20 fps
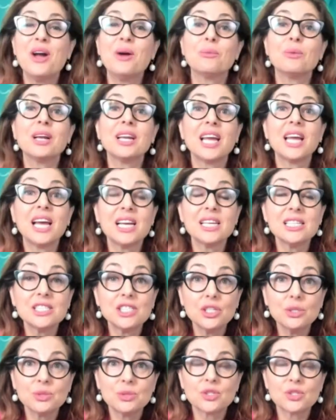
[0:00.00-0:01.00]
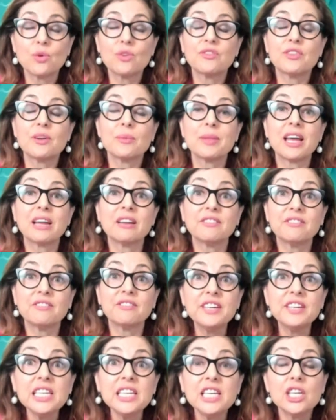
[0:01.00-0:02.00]
Well, as you saw from that
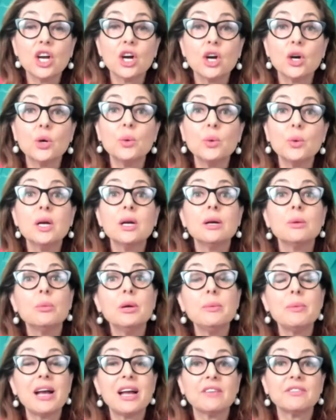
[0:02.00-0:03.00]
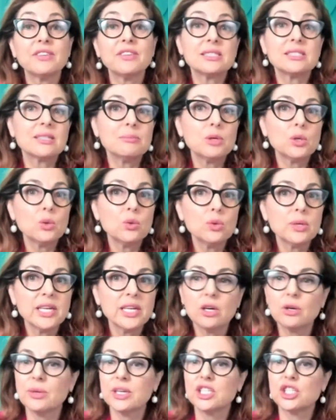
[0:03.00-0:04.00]
video, we were having some
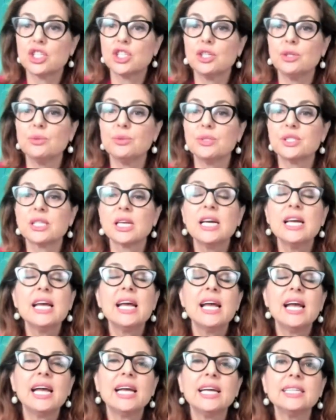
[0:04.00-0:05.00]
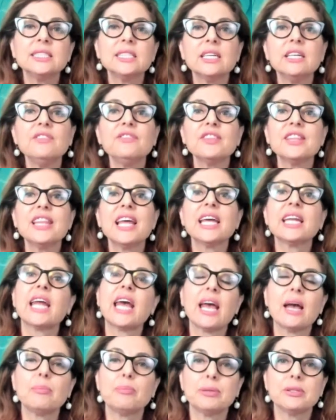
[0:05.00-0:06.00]
audio issues. And if that
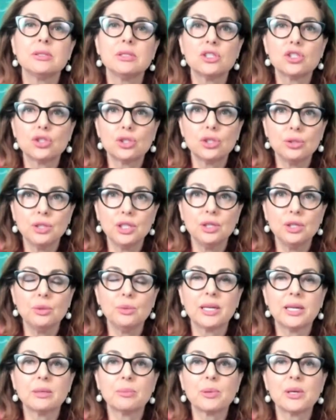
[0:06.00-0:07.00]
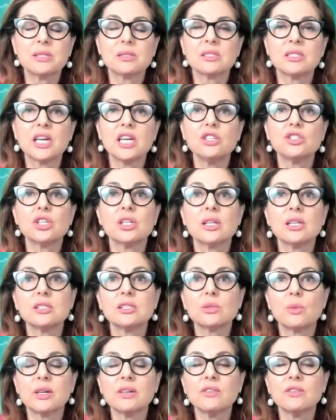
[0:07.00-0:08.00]
happens to you in a presentation,
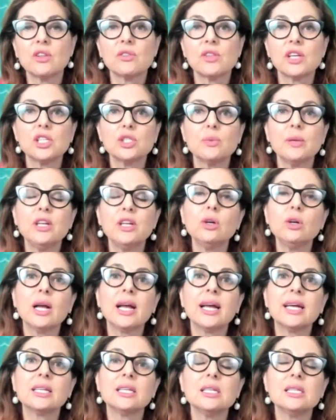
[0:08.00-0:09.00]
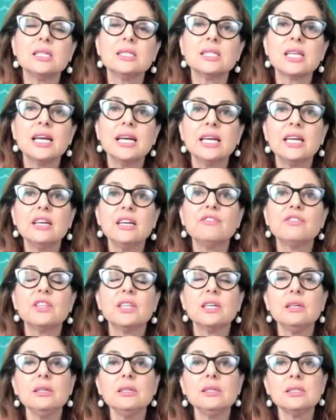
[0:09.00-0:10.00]
that's one of the things we look at, is if
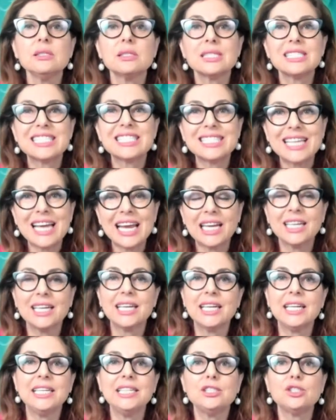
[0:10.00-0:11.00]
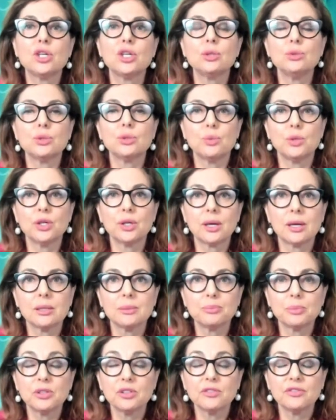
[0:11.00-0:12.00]
things technically don't work
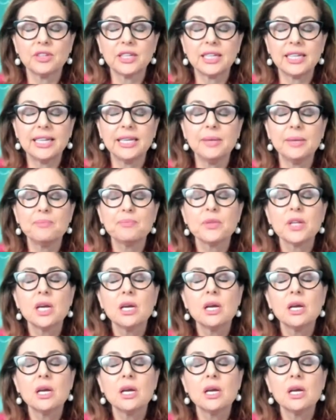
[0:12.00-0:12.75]
out perfectly,